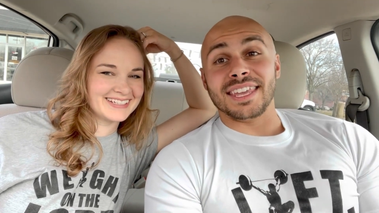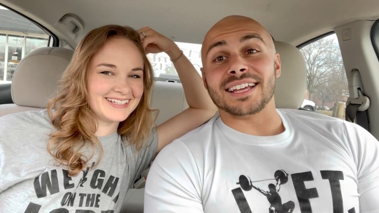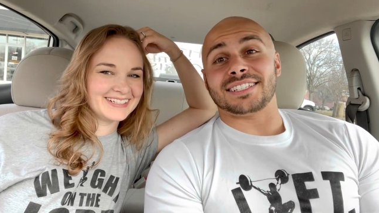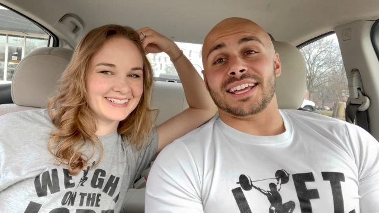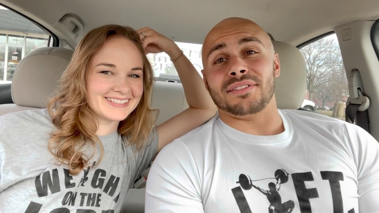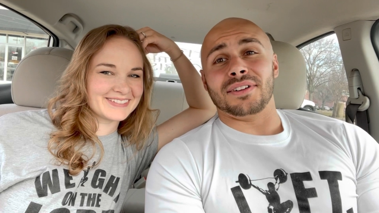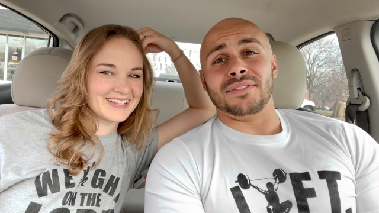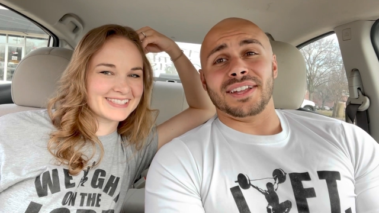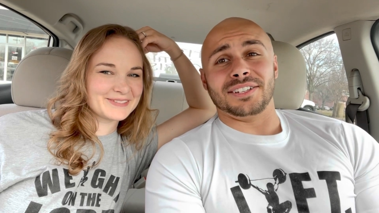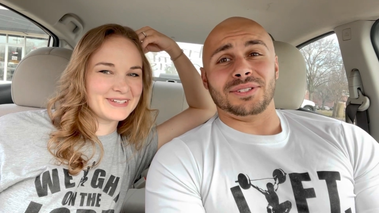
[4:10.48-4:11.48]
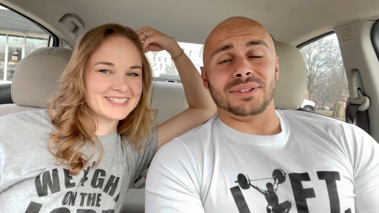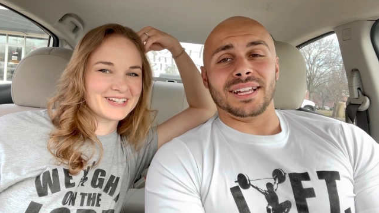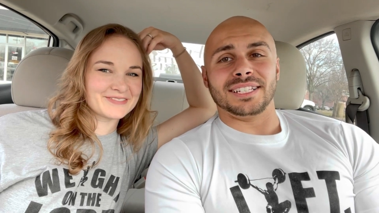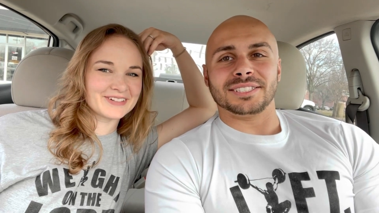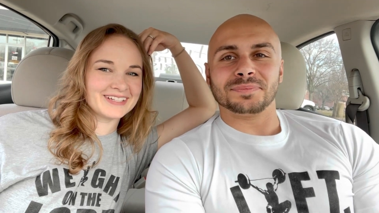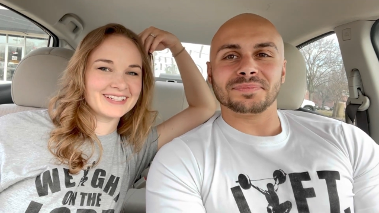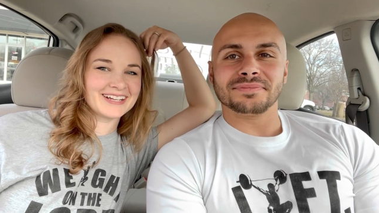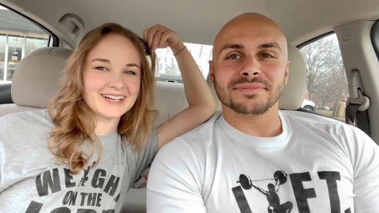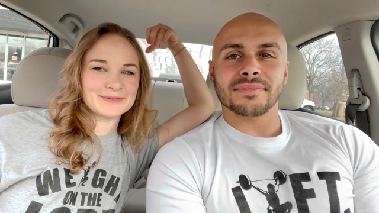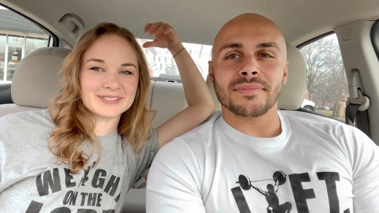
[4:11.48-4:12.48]
Speaker 1: yes i have an so event that's gonna be different
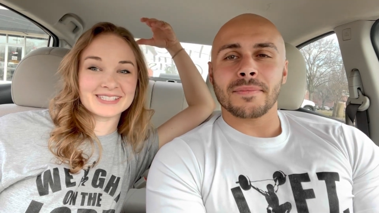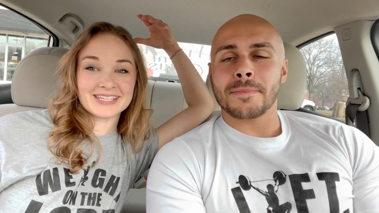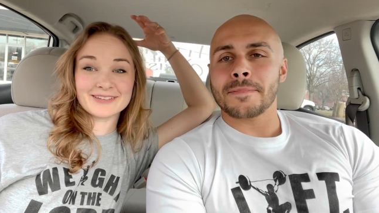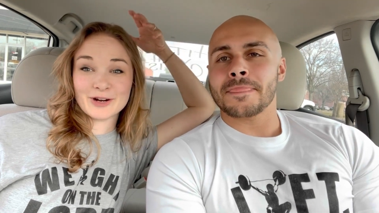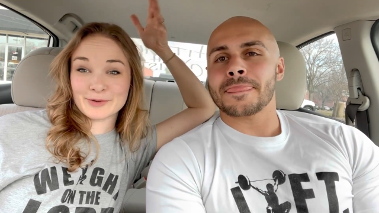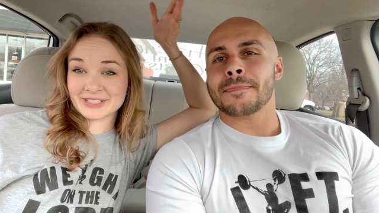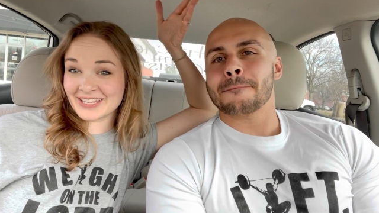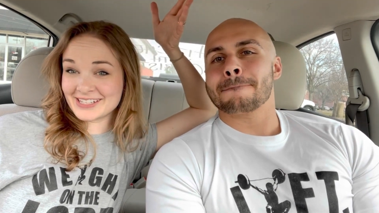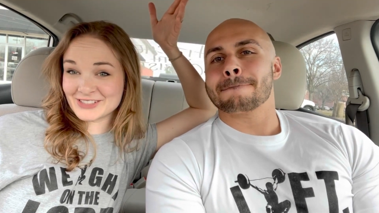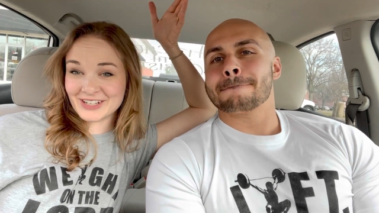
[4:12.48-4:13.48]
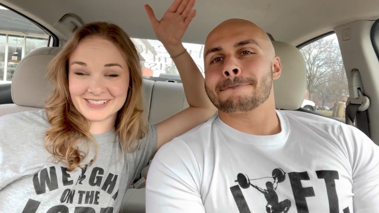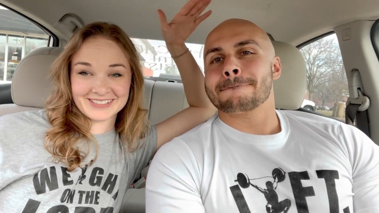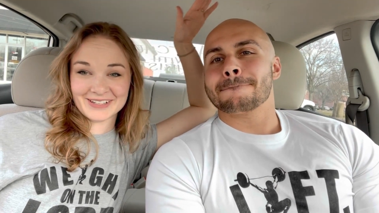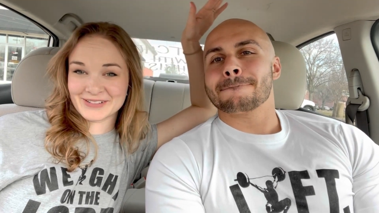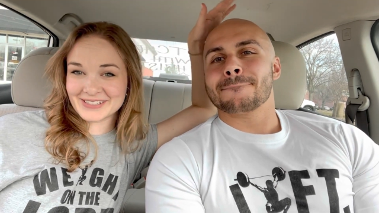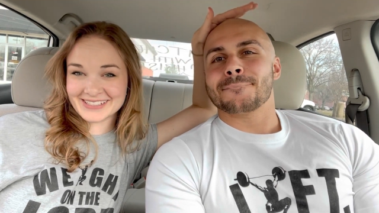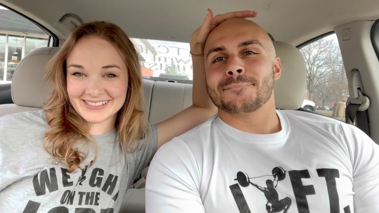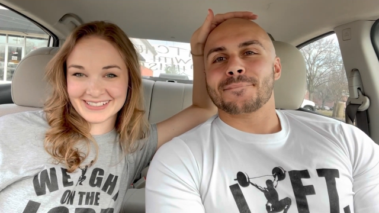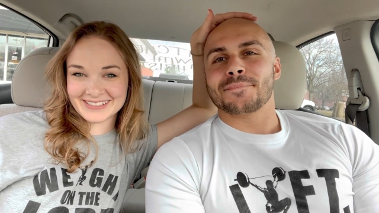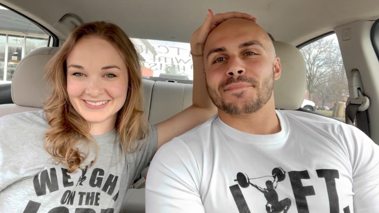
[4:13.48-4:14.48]
days. um steve our booking agent doesn't know that
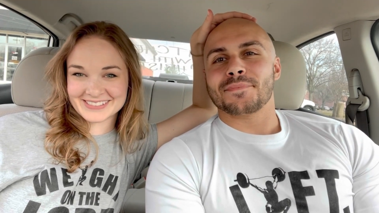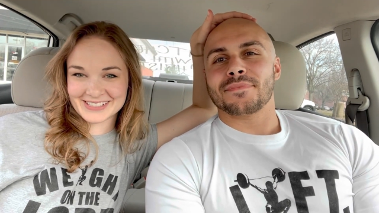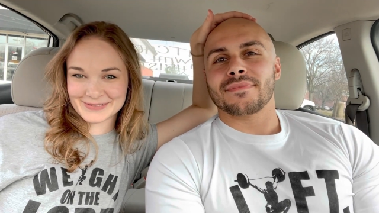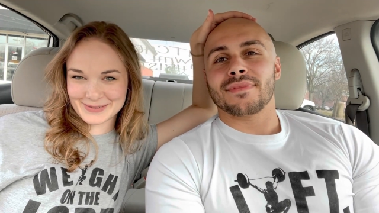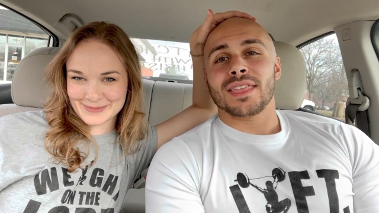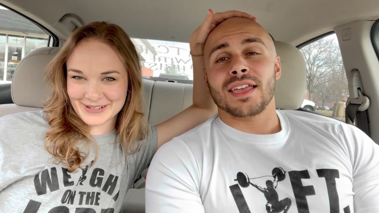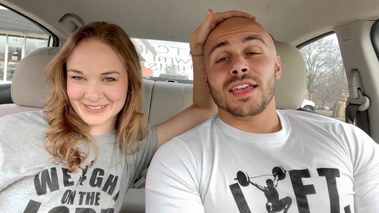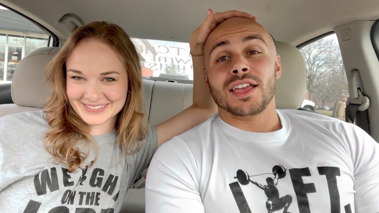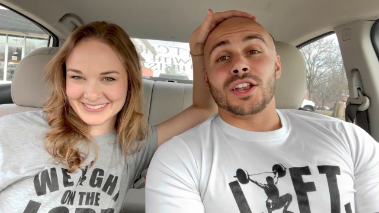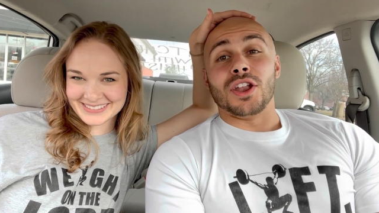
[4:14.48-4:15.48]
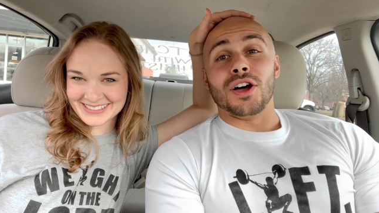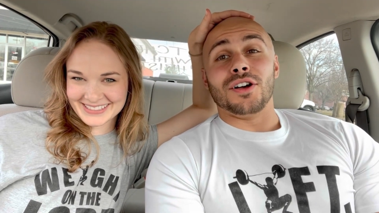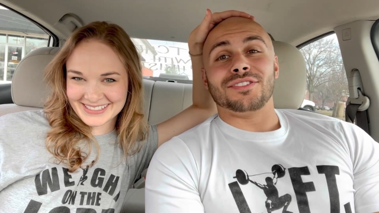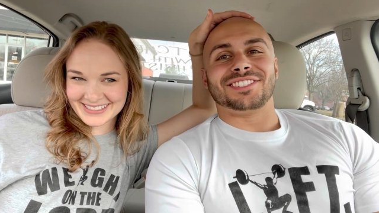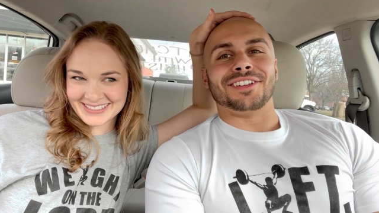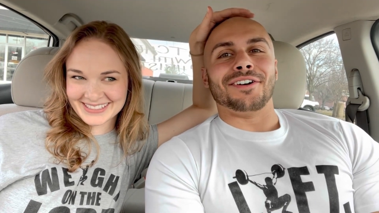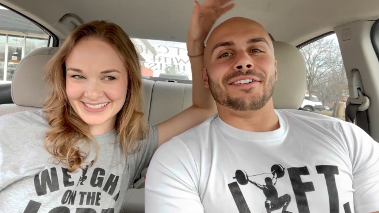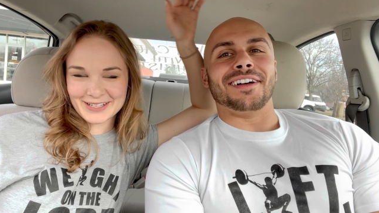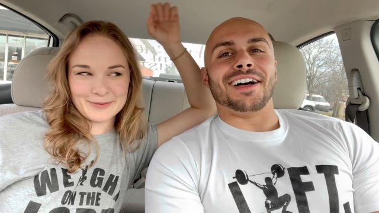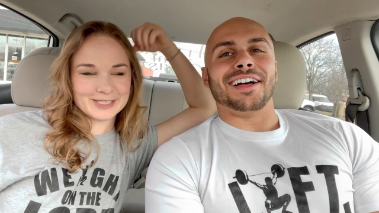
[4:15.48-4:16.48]
he just went
Speaker 2: bald no
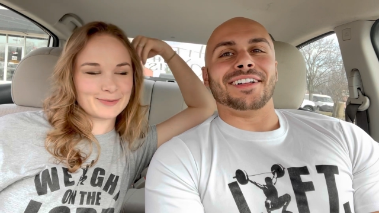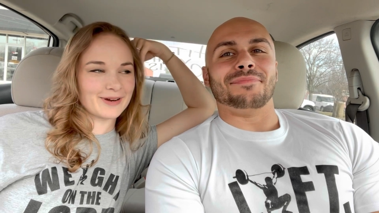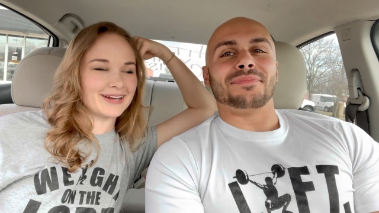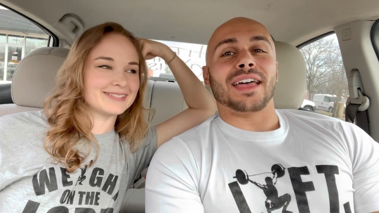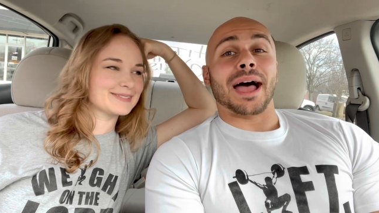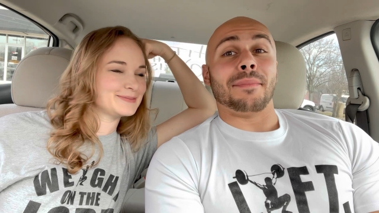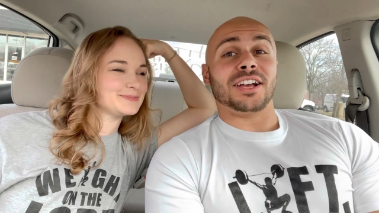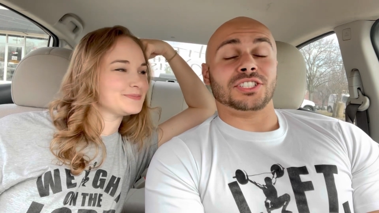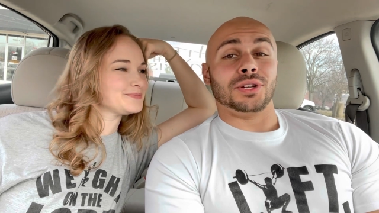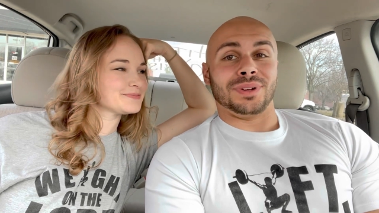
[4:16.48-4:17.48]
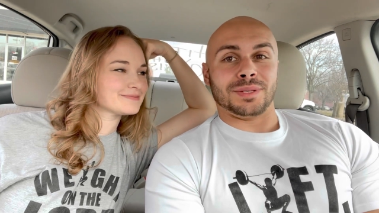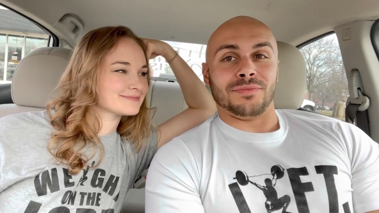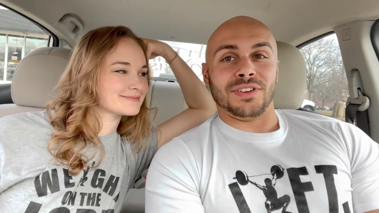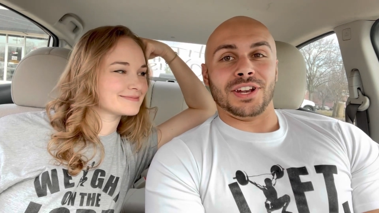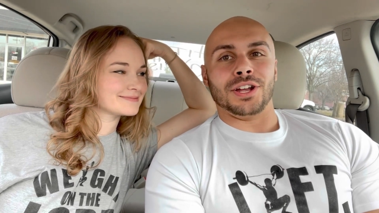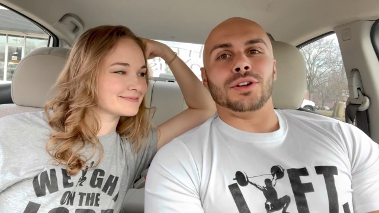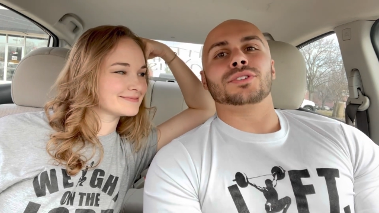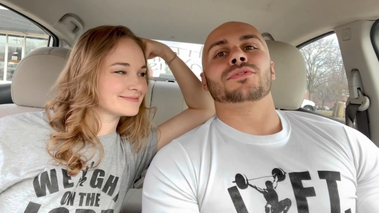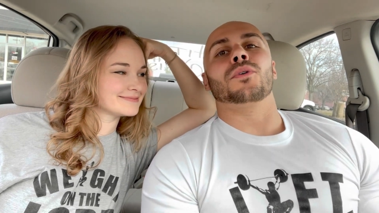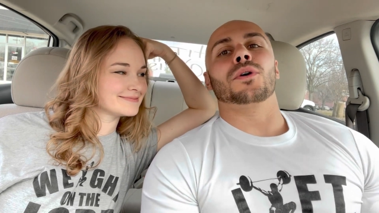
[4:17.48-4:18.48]
so it'll be uh, a surprise i'm actually doing some
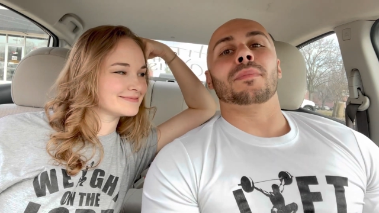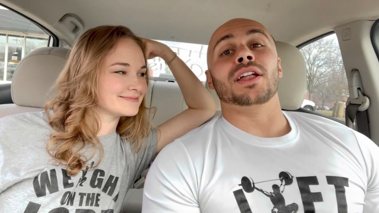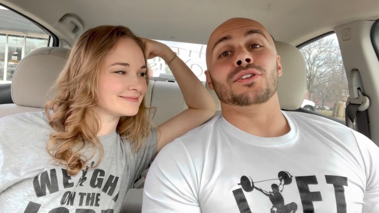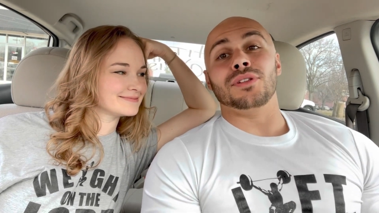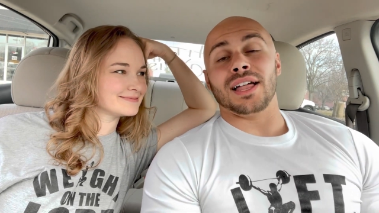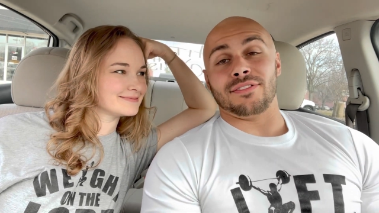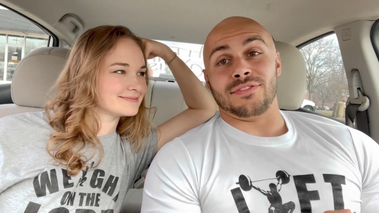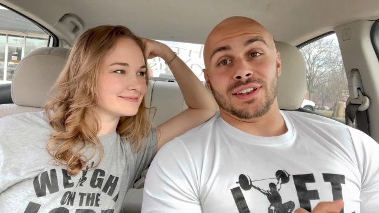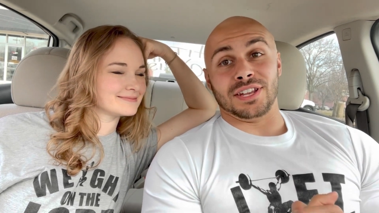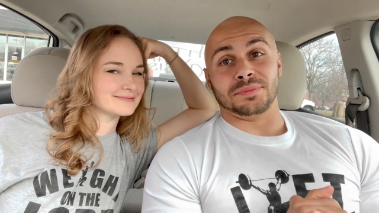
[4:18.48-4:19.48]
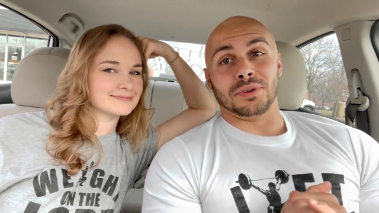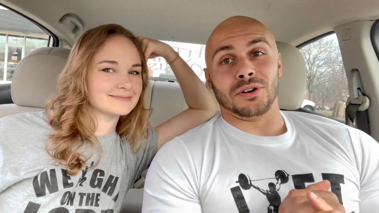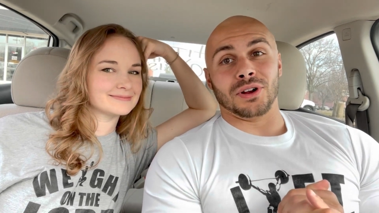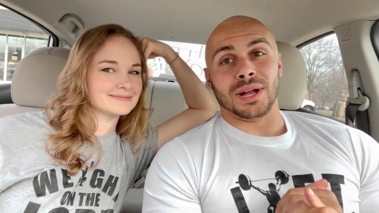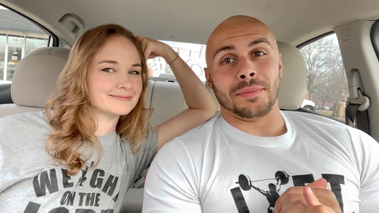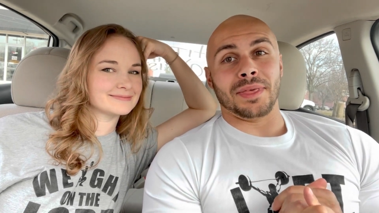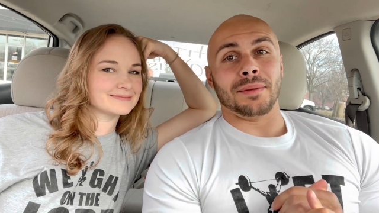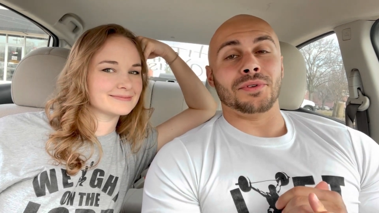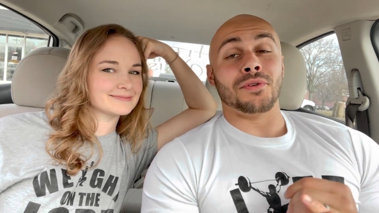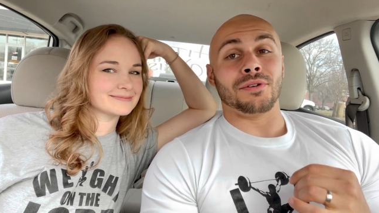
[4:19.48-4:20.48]
videos for my new life fitness program that
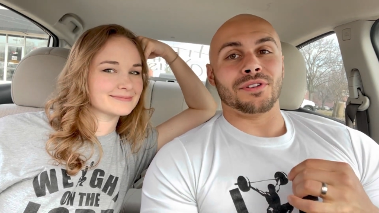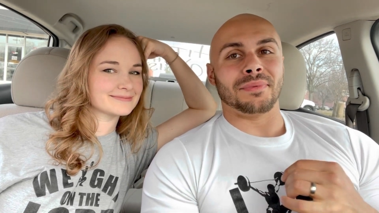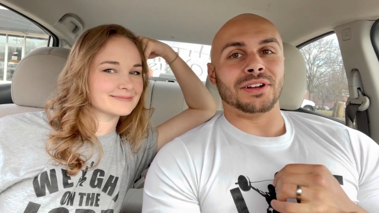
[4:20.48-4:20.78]
i'm doing with my